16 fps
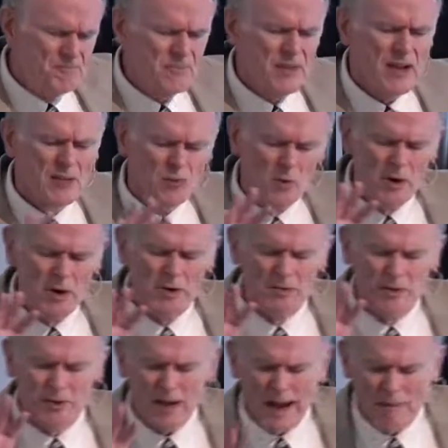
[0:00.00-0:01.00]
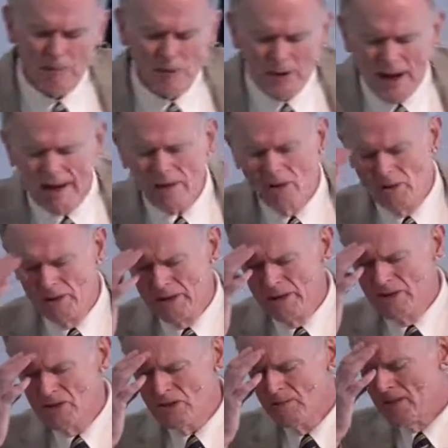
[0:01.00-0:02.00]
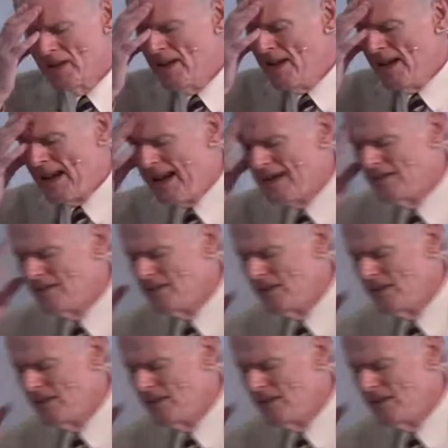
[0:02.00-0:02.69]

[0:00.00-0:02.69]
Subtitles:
That's where the tabernacle is. And